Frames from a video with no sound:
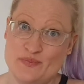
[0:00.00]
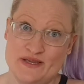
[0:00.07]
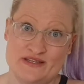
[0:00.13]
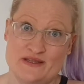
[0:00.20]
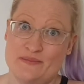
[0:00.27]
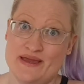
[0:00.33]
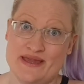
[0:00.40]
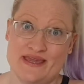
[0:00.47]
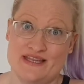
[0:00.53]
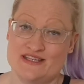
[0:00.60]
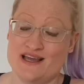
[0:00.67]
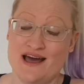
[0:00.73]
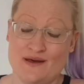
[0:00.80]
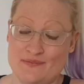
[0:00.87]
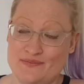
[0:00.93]
picked the
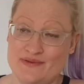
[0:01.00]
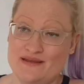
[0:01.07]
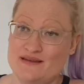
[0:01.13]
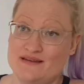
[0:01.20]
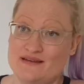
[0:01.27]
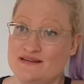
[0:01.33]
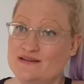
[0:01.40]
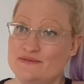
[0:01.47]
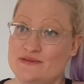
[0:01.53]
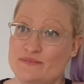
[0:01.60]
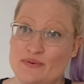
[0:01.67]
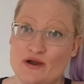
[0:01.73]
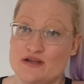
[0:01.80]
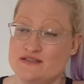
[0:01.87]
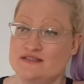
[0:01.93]
package up, the
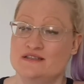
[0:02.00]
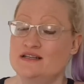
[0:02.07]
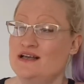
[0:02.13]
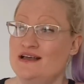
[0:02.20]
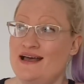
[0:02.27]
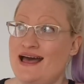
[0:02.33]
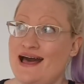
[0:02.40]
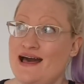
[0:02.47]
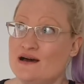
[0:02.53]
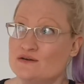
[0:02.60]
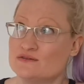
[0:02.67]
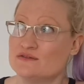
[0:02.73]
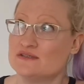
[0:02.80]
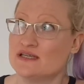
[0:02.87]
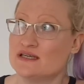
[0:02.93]
parcel
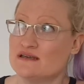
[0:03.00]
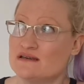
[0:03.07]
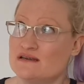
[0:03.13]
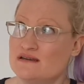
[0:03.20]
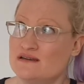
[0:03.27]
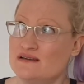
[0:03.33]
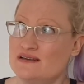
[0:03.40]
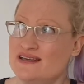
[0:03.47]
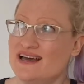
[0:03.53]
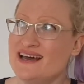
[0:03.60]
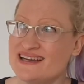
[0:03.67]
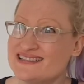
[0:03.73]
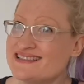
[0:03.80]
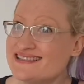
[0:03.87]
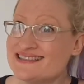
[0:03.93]
out. It's like, yeah,
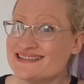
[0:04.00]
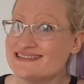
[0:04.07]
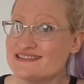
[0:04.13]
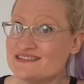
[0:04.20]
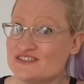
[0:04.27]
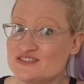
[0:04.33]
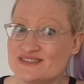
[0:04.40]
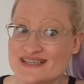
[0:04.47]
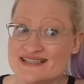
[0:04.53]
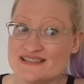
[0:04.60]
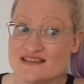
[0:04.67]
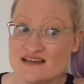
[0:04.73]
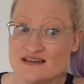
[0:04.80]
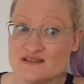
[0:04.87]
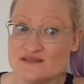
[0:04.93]
I did 2 days
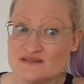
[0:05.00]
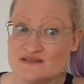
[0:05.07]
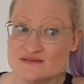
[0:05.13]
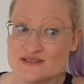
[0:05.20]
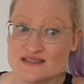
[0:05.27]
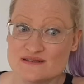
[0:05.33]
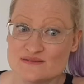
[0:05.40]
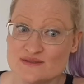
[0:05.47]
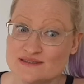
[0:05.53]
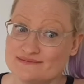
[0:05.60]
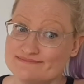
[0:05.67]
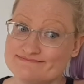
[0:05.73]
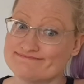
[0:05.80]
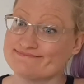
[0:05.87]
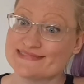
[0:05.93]
ago. I was like,
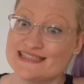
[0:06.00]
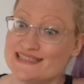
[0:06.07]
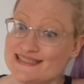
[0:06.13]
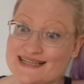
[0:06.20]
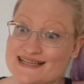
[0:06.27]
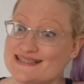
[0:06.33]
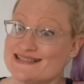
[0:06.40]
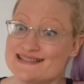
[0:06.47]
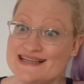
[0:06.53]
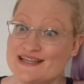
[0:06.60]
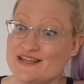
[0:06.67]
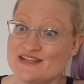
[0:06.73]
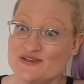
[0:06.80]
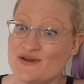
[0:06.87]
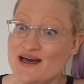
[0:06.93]
well, it doesn't say
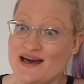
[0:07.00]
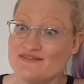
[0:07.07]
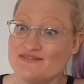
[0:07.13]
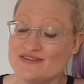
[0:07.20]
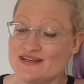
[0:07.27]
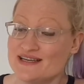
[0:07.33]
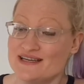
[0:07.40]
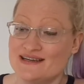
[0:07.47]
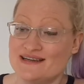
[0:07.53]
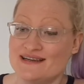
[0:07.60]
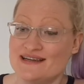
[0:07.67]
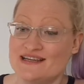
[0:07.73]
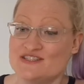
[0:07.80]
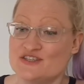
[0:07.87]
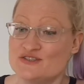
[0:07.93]
that you have.
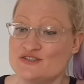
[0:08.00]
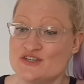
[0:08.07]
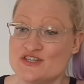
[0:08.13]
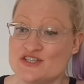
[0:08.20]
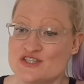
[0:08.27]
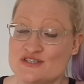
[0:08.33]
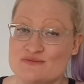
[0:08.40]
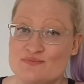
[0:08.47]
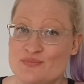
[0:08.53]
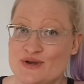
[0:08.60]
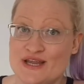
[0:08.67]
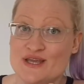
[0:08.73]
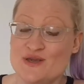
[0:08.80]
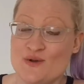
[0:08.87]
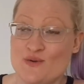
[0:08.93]
So just
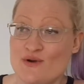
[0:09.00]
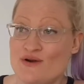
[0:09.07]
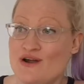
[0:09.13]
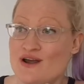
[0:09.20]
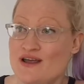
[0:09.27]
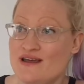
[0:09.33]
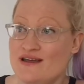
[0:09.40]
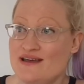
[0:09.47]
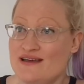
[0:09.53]
bring your